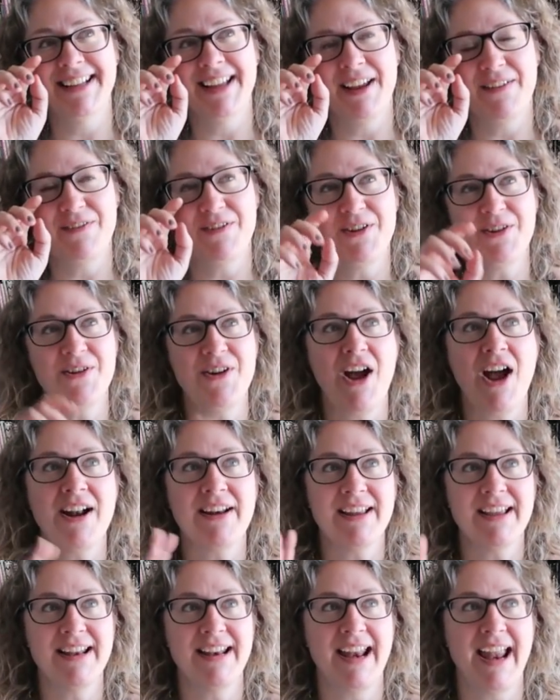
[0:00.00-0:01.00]
If you're
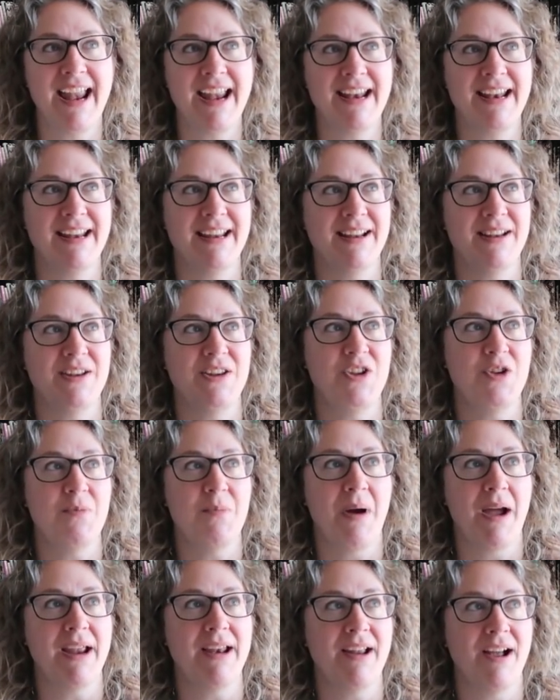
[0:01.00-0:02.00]
not Canadian, you
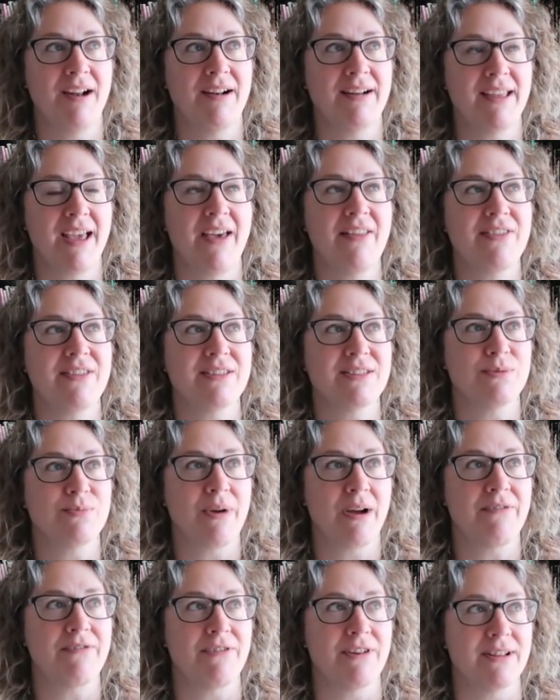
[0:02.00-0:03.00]
might not get this
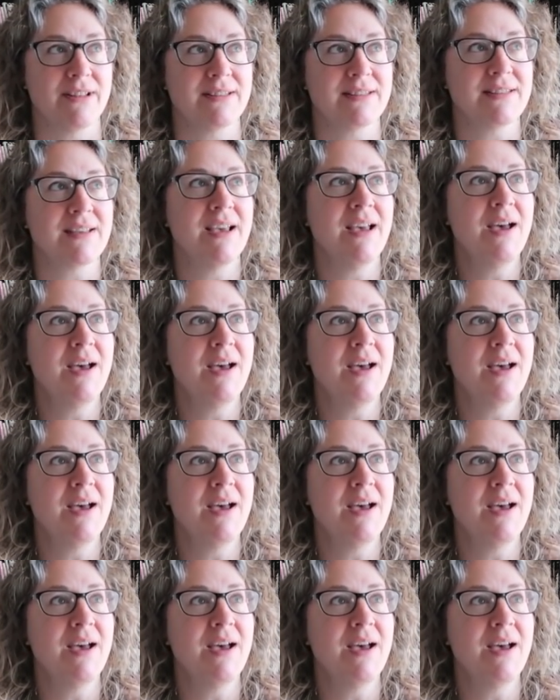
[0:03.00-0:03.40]
reference,